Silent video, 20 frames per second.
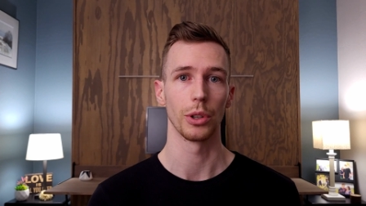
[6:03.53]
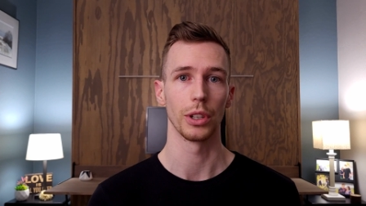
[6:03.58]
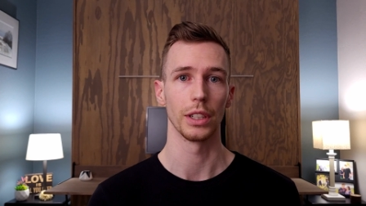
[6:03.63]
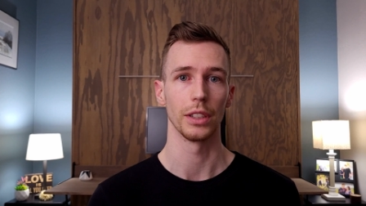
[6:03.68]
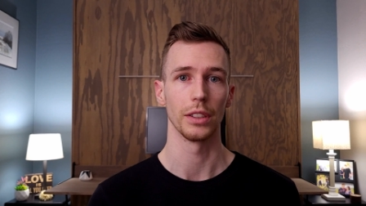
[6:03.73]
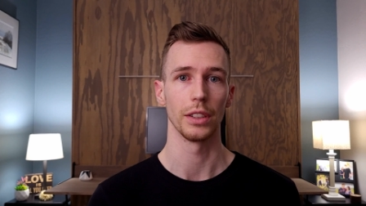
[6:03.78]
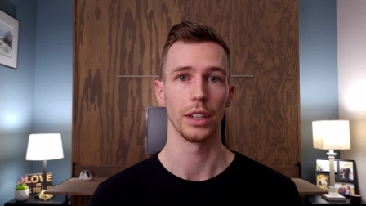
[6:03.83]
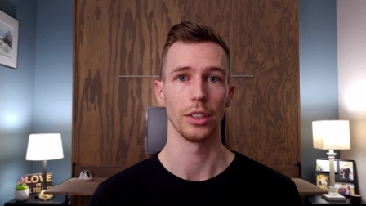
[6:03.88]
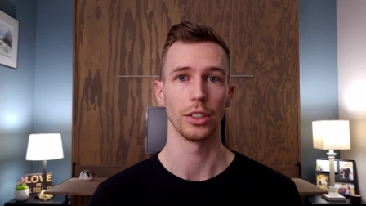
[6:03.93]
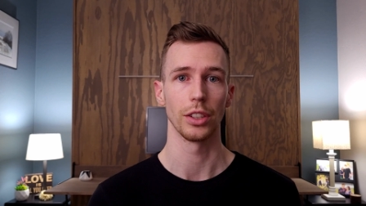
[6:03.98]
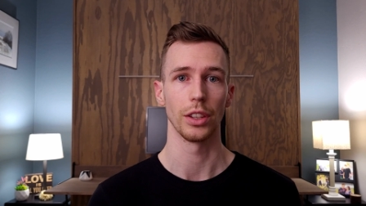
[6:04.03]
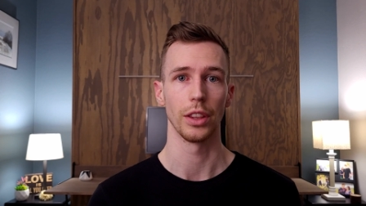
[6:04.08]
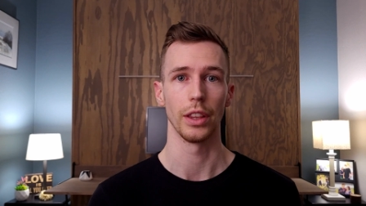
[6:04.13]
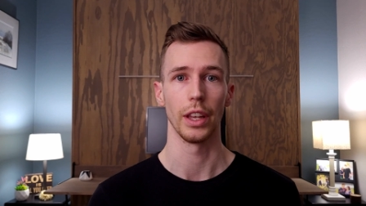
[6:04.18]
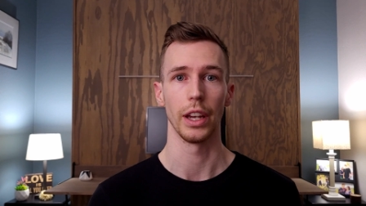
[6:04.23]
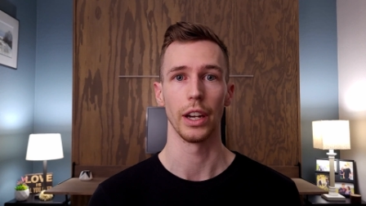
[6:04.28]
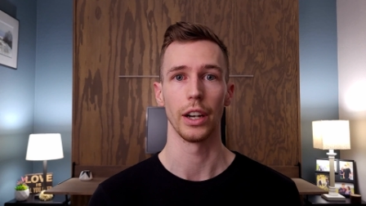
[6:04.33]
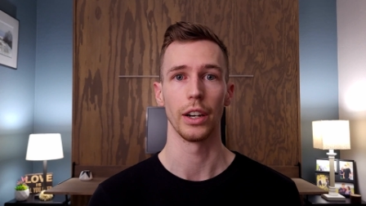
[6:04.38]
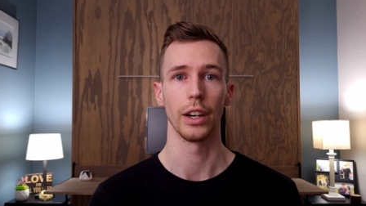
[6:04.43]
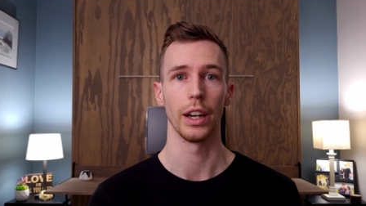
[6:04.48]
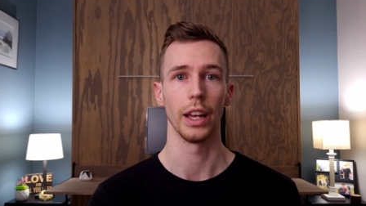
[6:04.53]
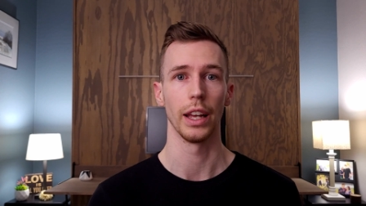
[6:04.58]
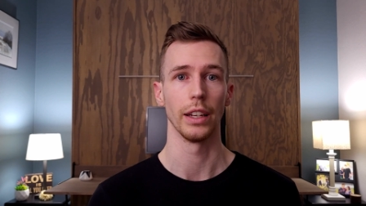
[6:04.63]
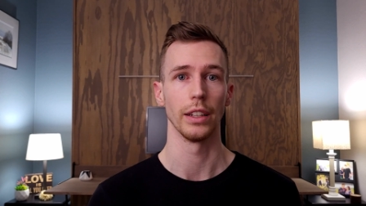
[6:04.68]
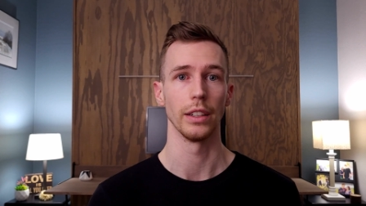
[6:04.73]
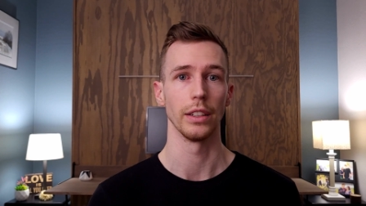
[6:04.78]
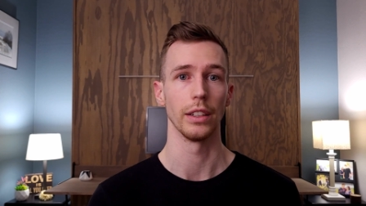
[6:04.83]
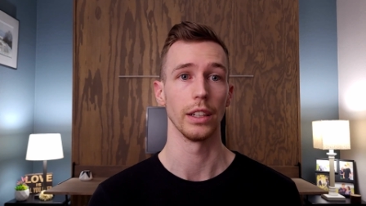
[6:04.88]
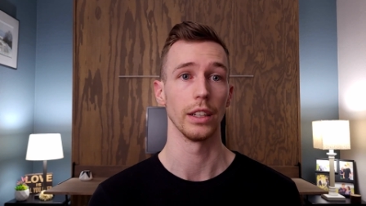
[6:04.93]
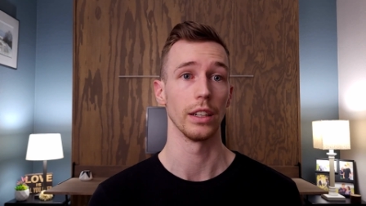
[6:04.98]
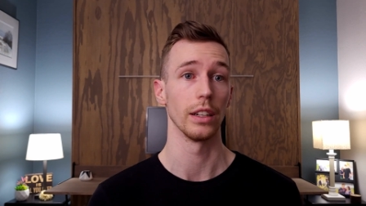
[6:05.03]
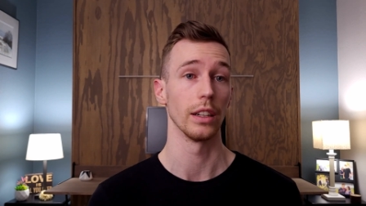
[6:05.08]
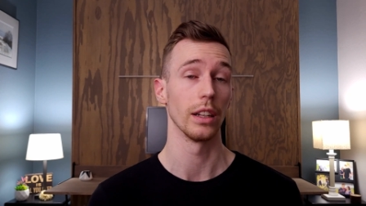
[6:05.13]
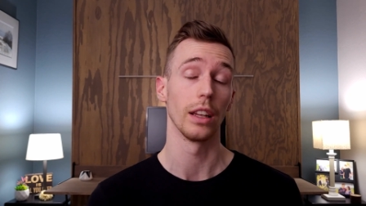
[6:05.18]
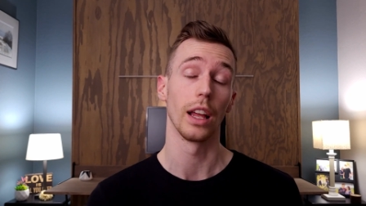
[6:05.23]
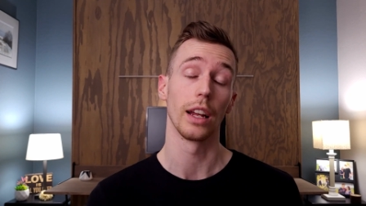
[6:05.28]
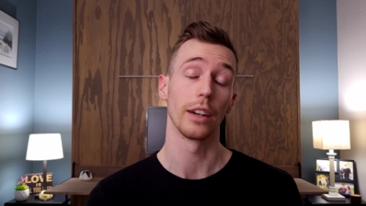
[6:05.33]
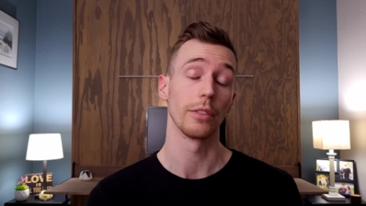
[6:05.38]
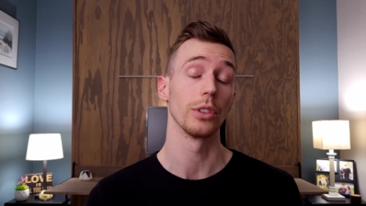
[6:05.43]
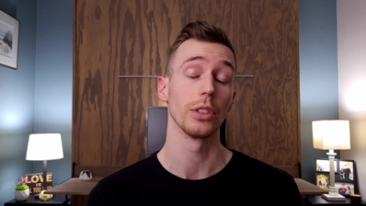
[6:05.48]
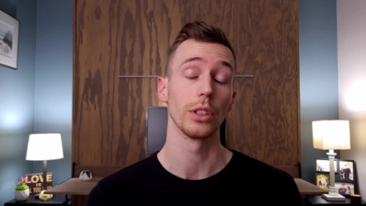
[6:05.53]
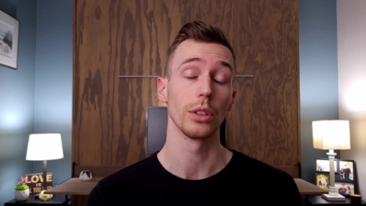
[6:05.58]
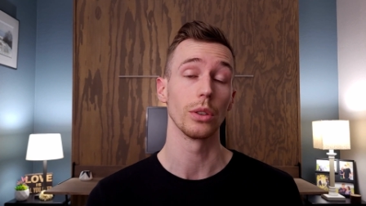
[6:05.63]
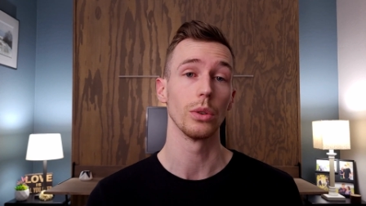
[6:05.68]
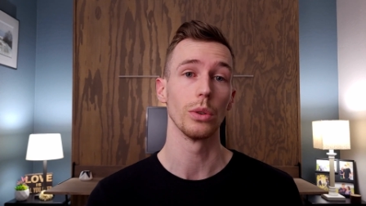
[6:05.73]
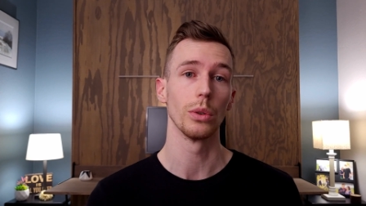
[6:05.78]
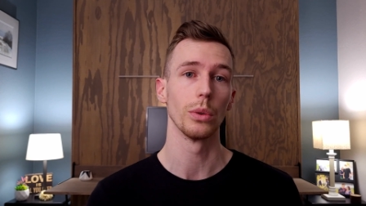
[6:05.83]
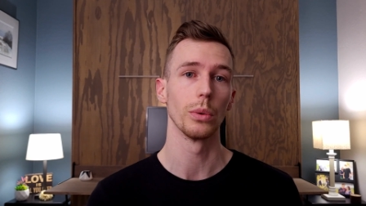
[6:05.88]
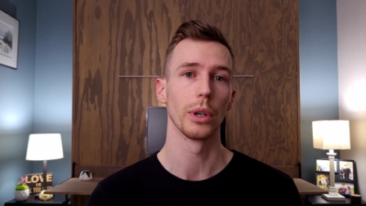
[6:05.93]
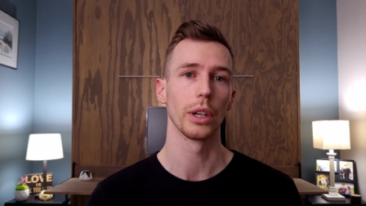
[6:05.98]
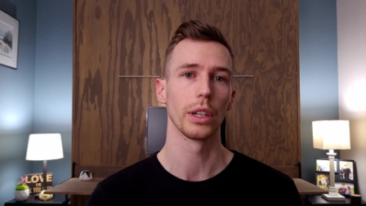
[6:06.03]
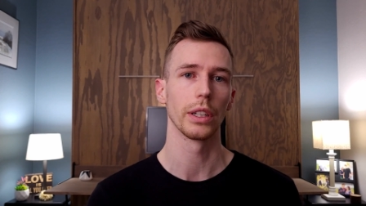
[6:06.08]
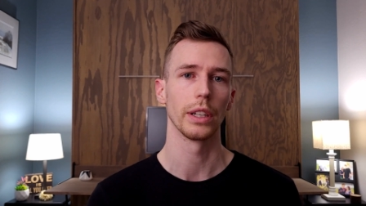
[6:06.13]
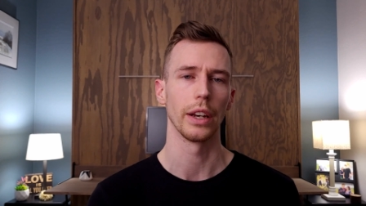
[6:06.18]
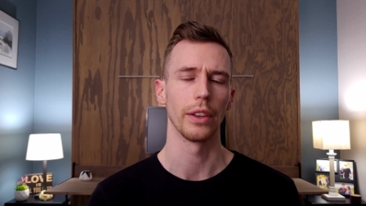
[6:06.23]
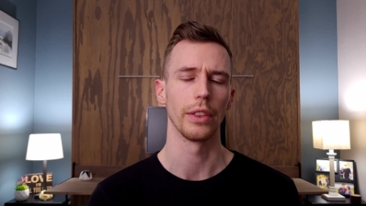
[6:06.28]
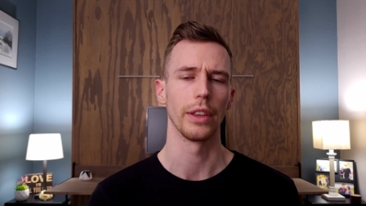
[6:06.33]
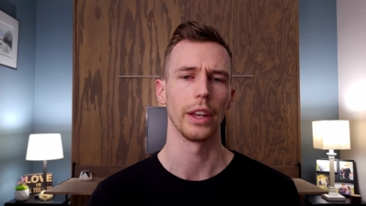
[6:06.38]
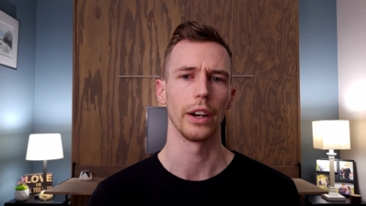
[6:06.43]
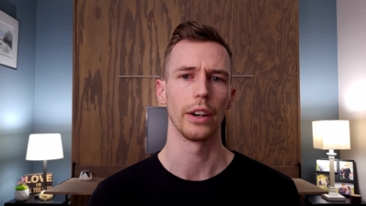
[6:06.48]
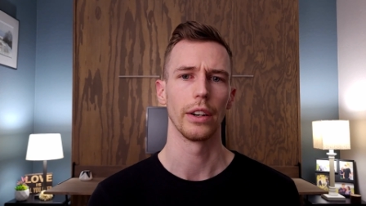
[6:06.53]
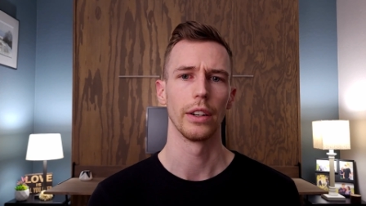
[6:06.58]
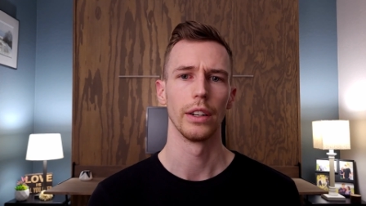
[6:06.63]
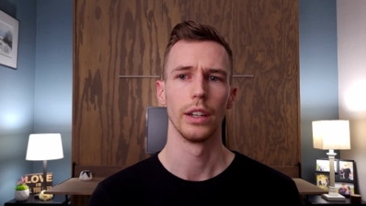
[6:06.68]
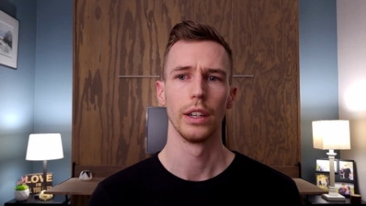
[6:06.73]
organization there and did a lot of really cool work down there.